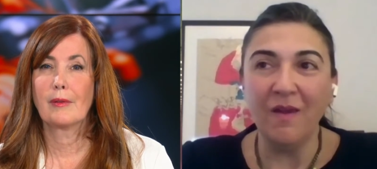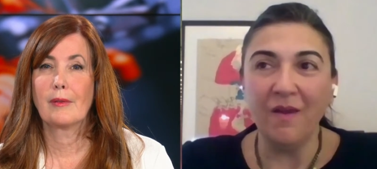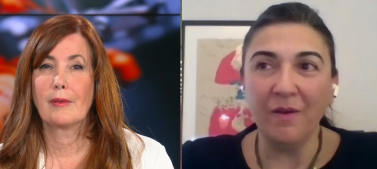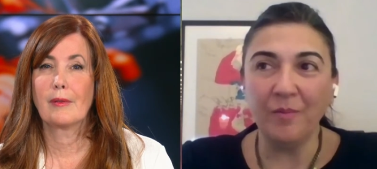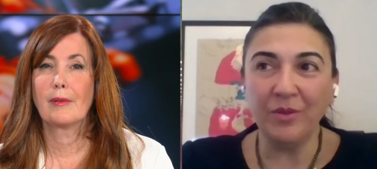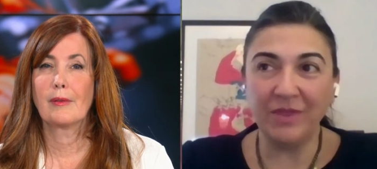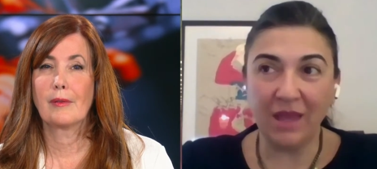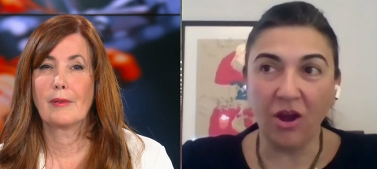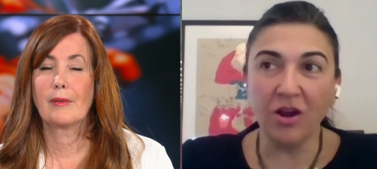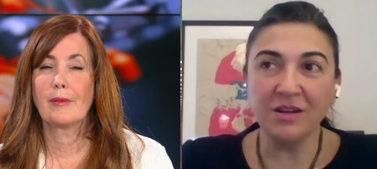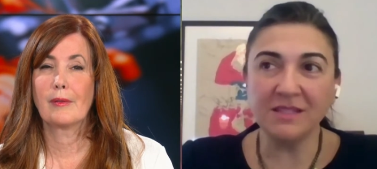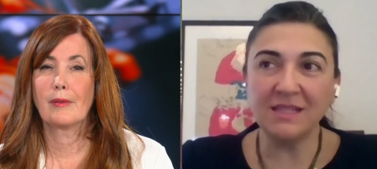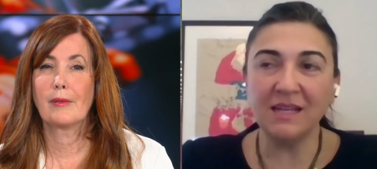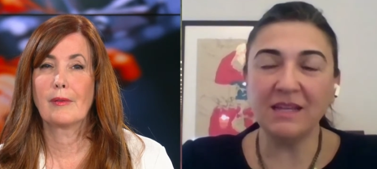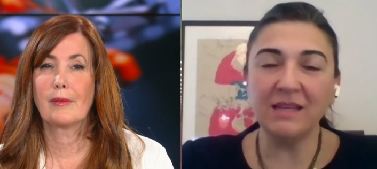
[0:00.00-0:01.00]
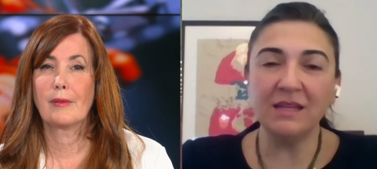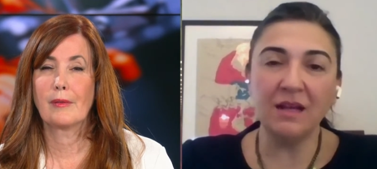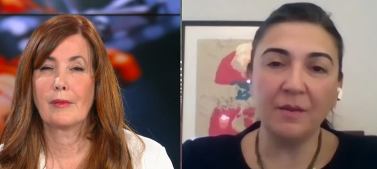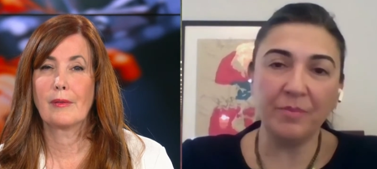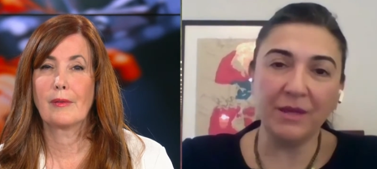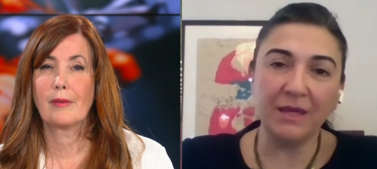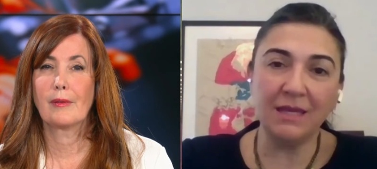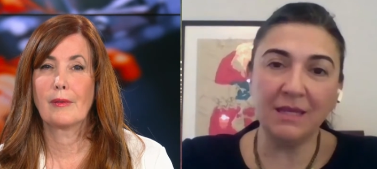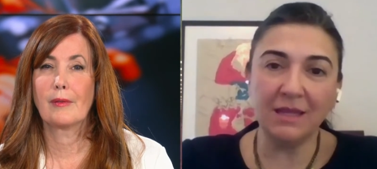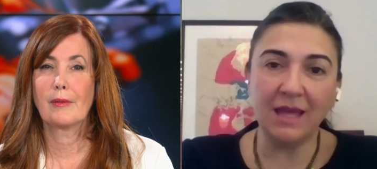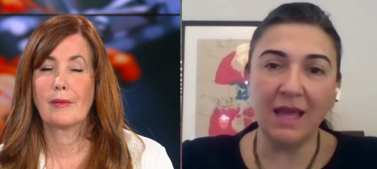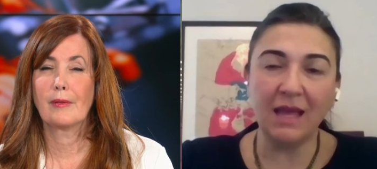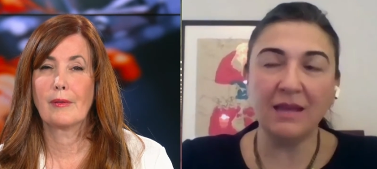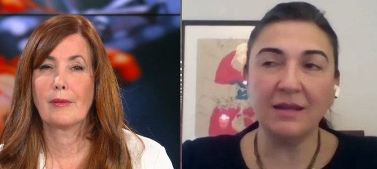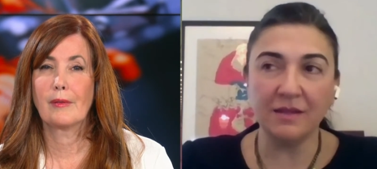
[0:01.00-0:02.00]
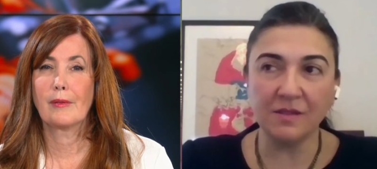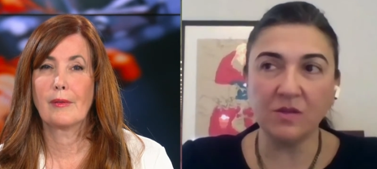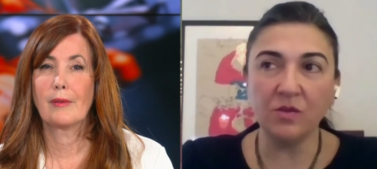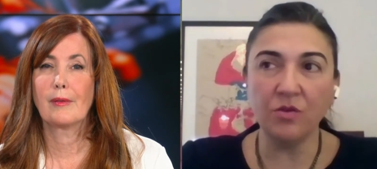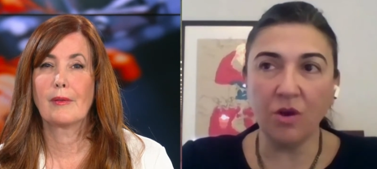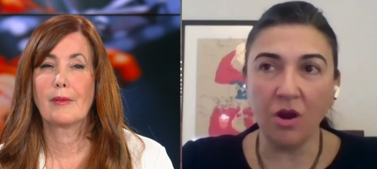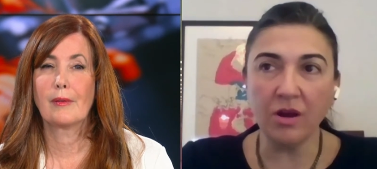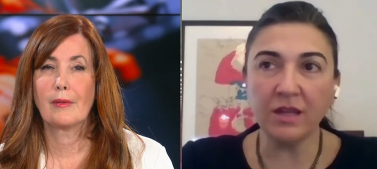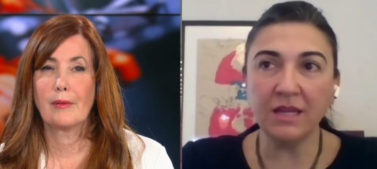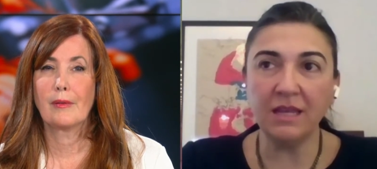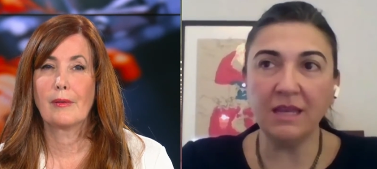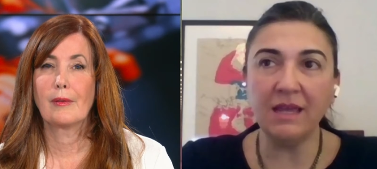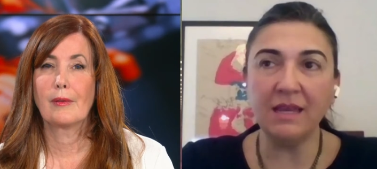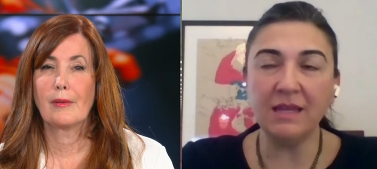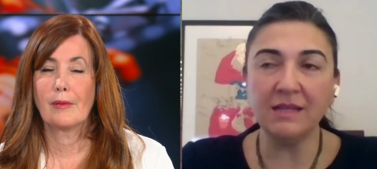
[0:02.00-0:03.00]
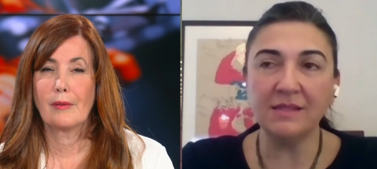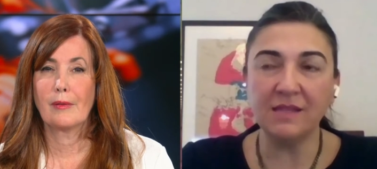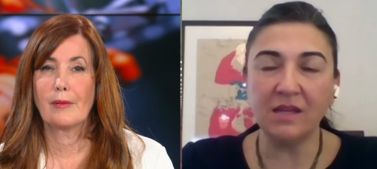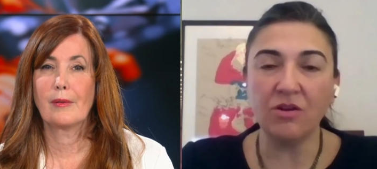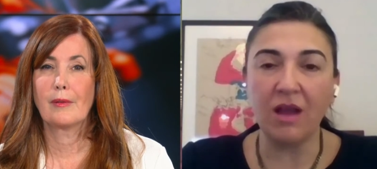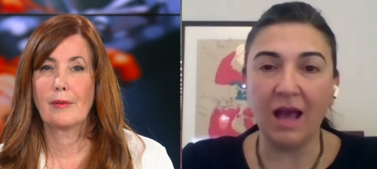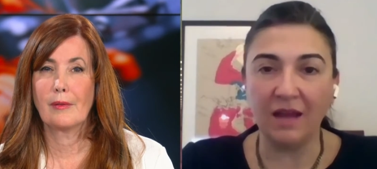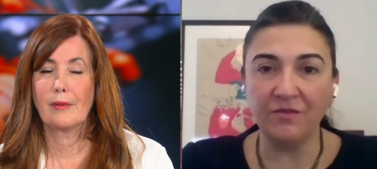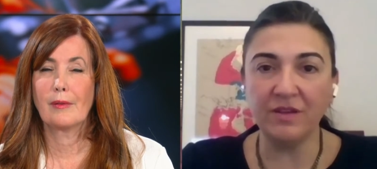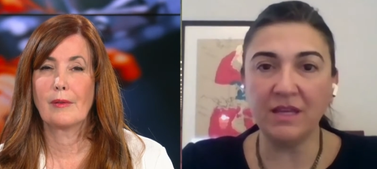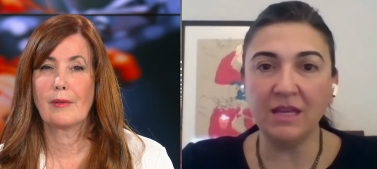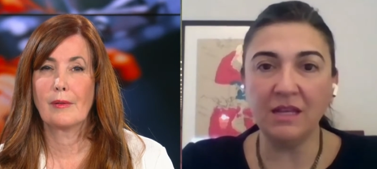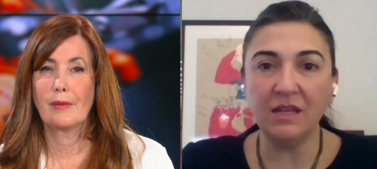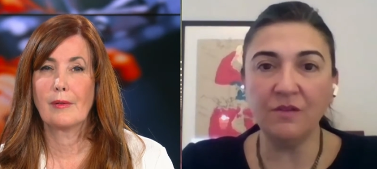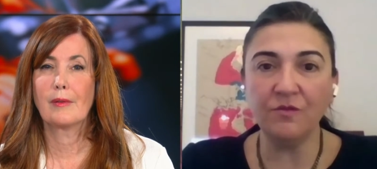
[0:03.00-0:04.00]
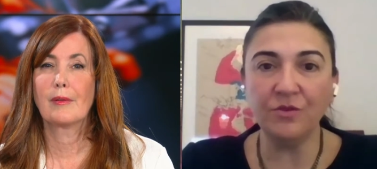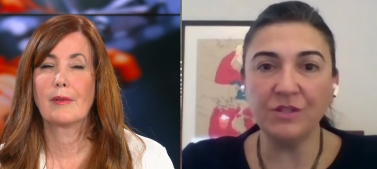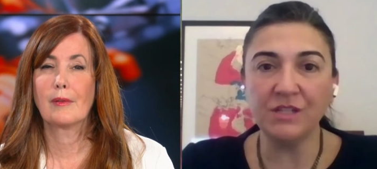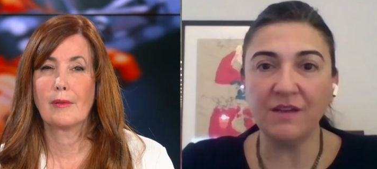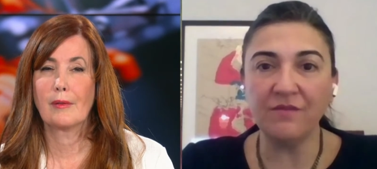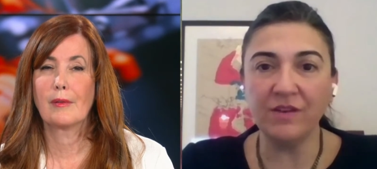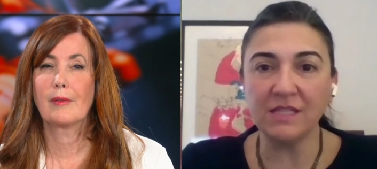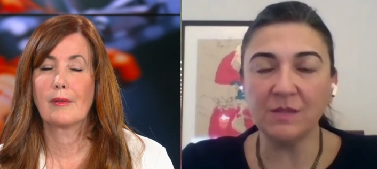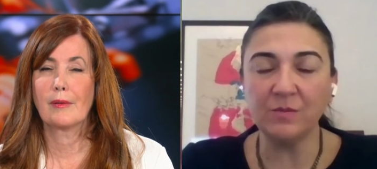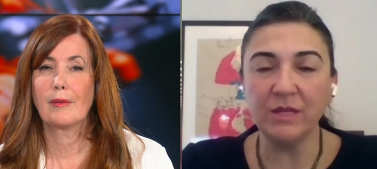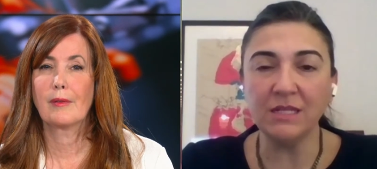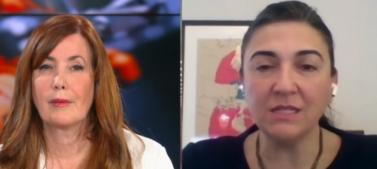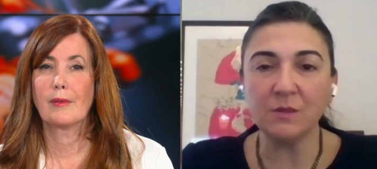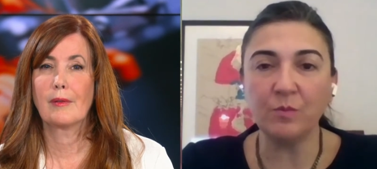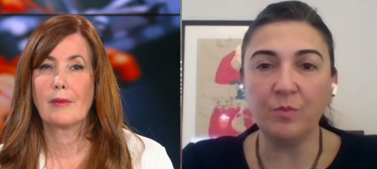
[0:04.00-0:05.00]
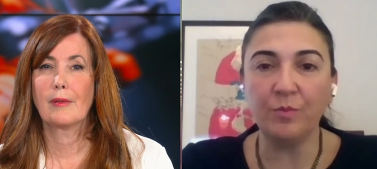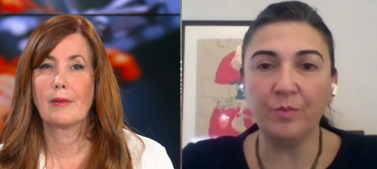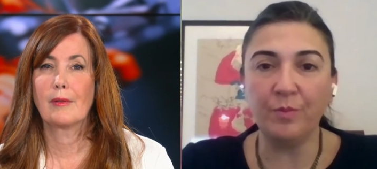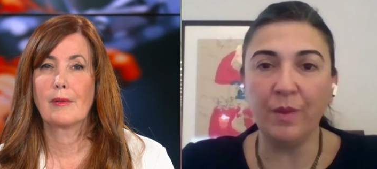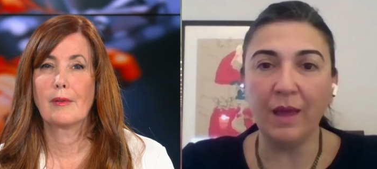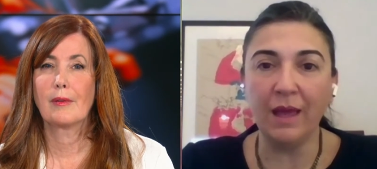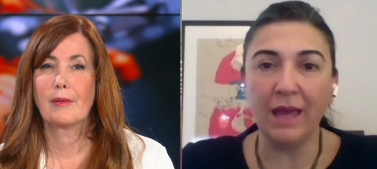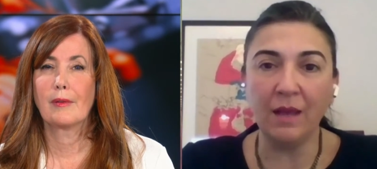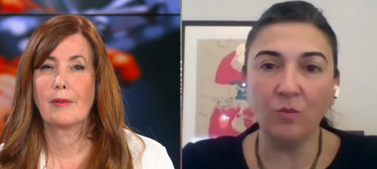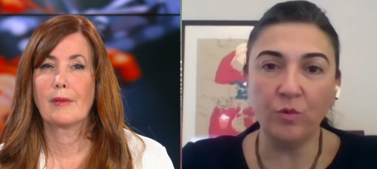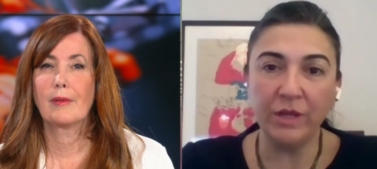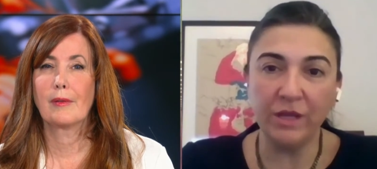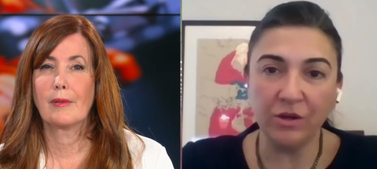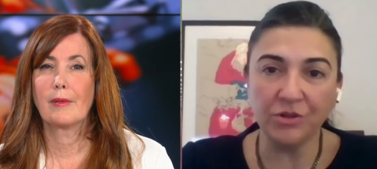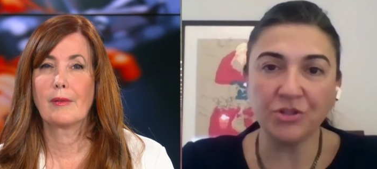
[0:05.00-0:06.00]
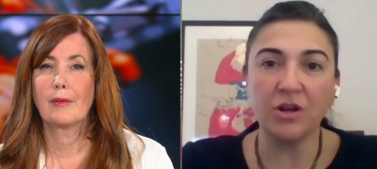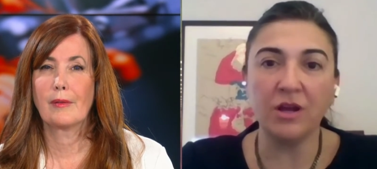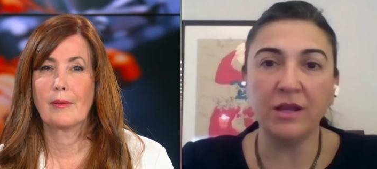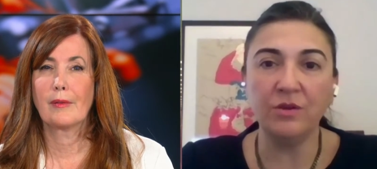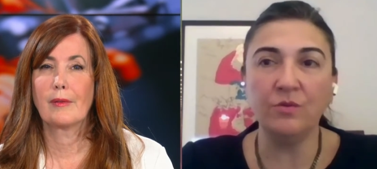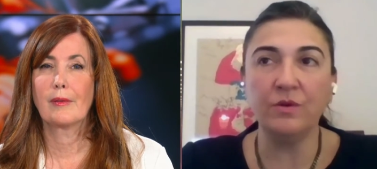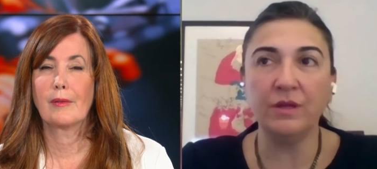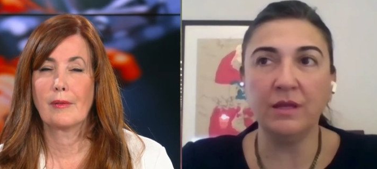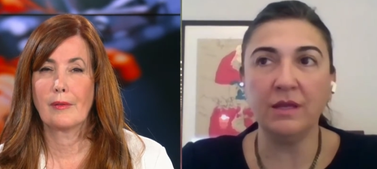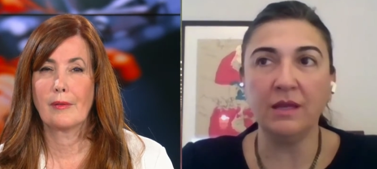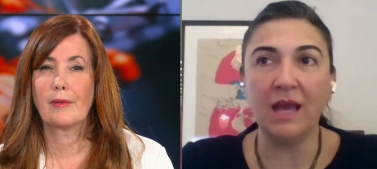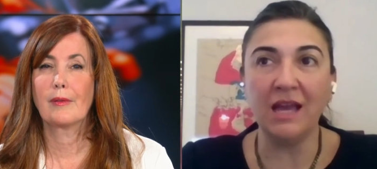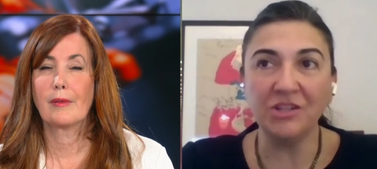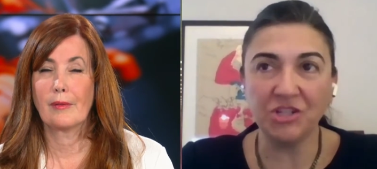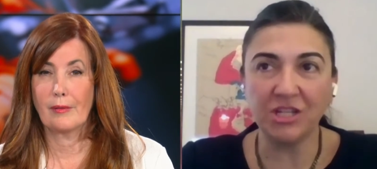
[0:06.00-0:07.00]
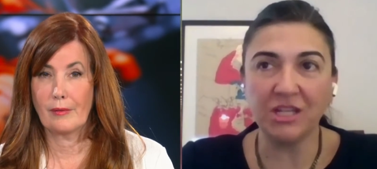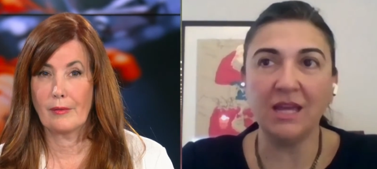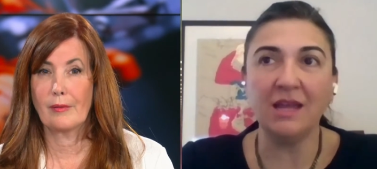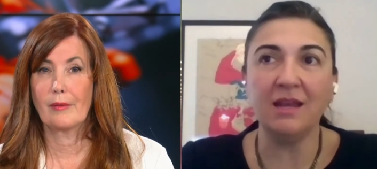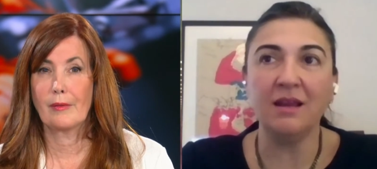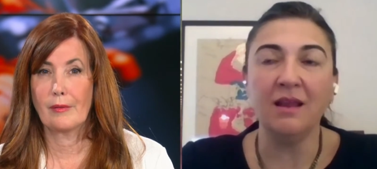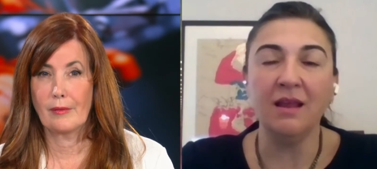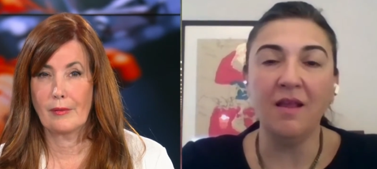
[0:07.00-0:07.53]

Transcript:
Speaker 1: But they are setting it up in Canada. So, there are Canadians that are advocating for divestment, and we are trying to educate